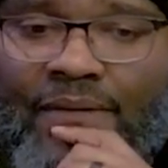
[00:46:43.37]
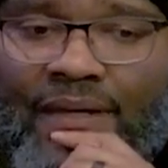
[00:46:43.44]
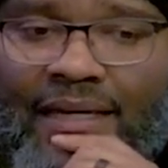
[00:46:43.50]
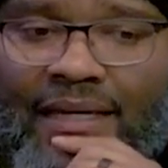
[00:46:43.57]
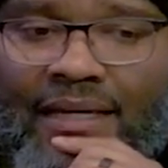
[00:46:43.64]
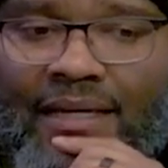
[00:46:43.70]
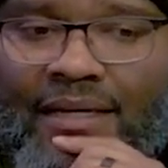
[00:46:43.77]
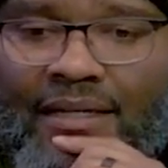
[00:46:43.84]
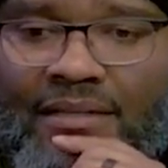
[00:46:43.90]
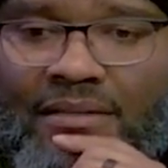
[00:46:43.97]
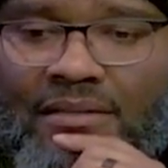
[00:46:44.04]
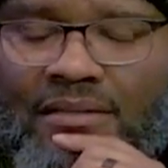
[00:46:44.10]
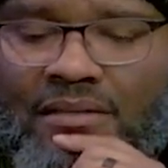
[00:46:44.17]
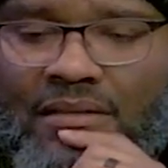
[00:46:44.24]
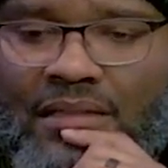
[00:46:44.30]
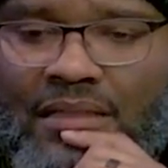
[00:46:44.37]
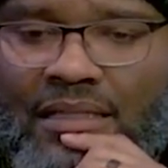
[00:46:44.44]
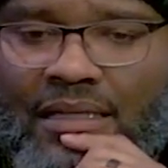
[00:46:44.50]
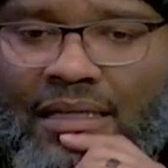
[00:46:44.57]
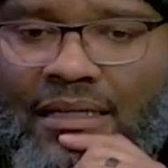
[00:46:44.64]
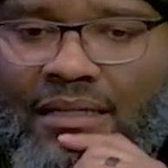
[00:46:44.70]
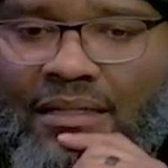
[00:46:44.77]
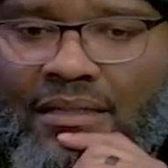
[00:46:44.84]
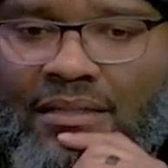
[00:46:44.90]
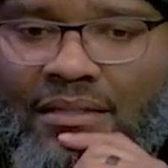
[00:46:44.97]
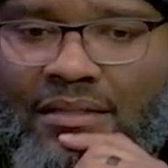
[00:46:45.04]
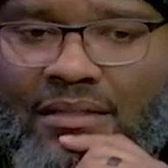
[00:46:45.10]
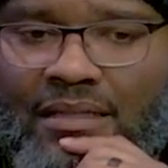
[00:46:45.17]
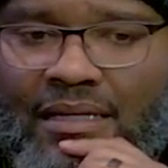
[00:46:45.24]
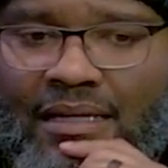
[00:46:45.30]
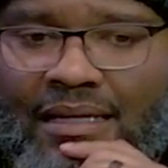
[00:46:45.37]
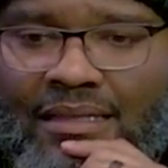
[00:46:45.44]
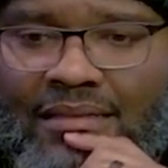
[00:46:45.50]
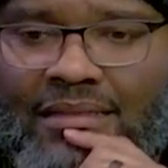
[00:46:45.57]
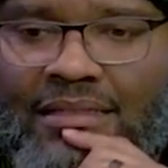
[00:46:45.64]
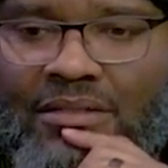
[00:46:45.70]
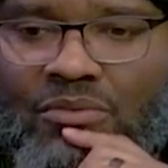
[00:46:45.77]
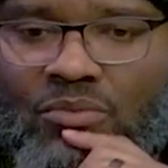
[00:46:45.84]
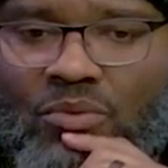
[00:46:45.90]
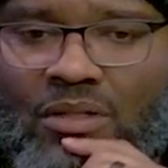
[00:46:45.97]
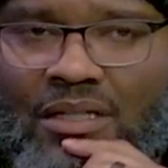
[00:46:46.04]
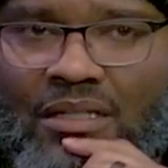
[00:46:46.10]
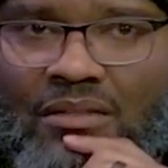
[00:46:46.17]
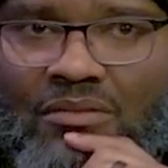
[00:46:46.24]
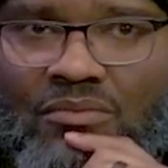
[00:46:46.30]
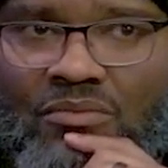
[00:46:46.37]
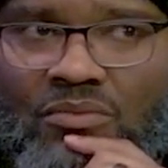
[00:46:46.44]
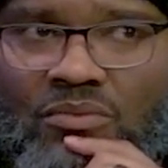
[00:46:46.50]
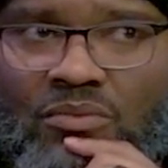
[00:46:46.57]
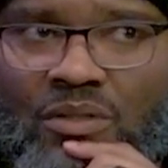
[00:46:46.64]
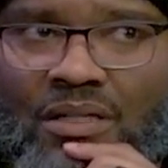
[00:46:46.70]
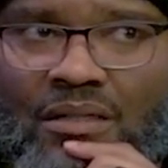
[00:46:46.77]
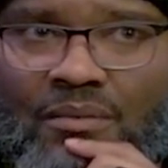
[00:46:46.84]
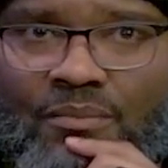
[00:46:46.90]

And and and I think what what